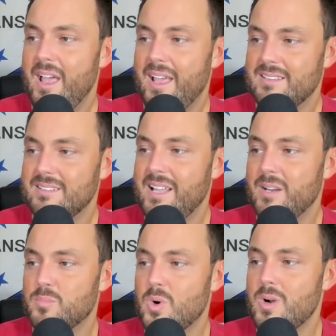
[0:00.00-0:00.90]
Athletic
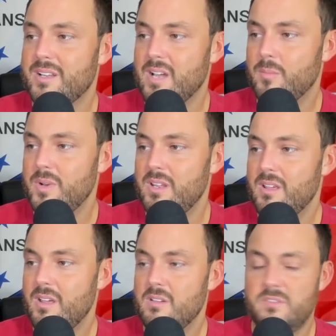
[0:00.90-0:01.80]
Brewing Company,
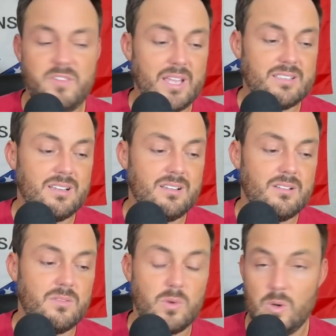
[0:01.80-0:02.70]
fit
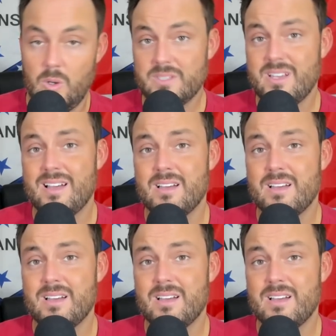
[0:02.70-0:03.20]
for all times.